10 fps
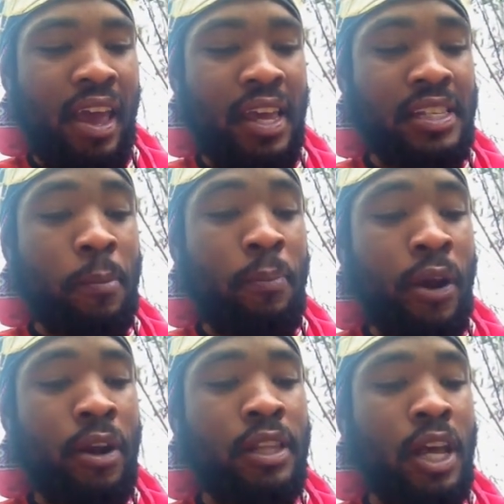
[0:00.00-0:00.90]
is the
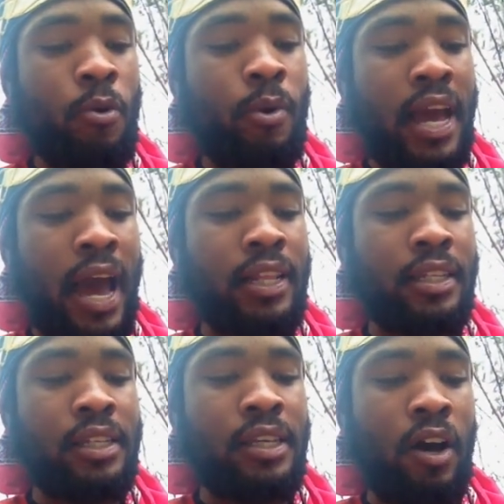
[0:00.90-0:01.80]
parallel
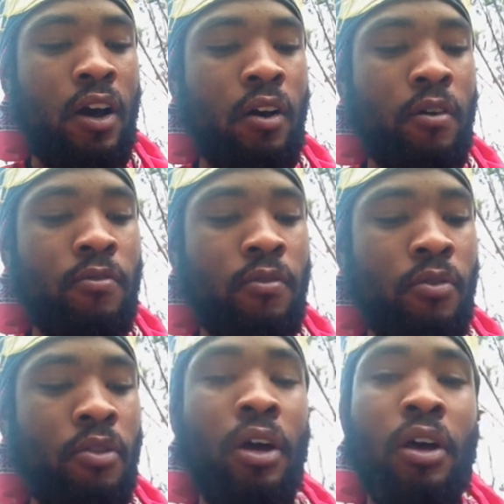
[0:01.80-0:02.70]
reality of
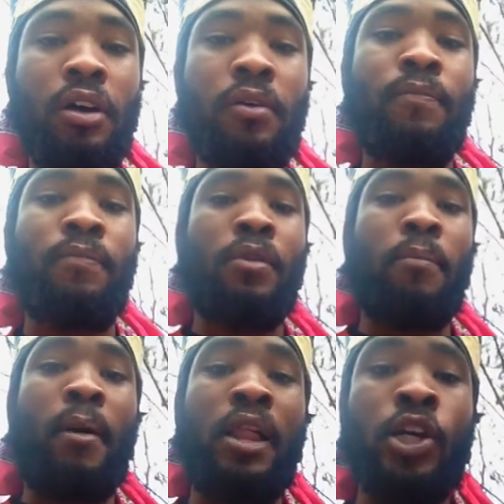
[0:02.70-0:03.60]
the
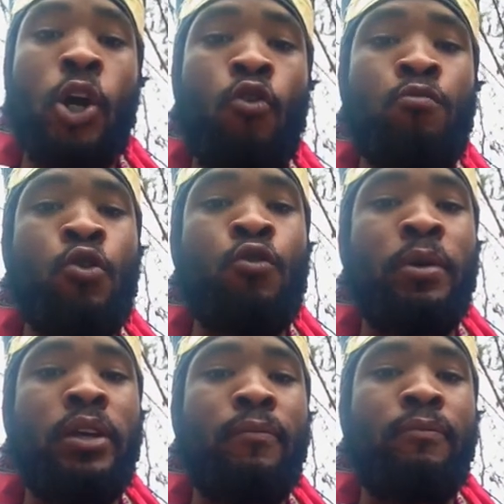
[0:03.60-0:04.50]
Melagoth
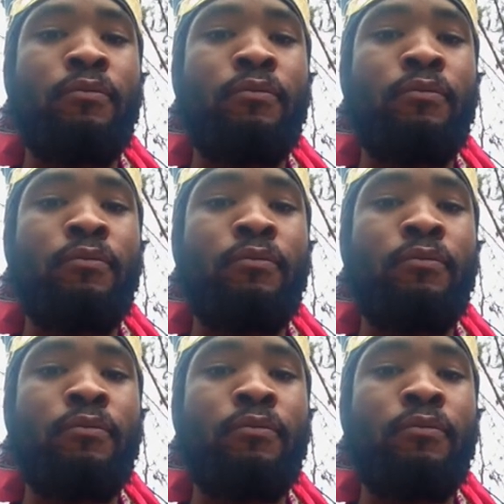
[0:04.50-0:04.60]
movement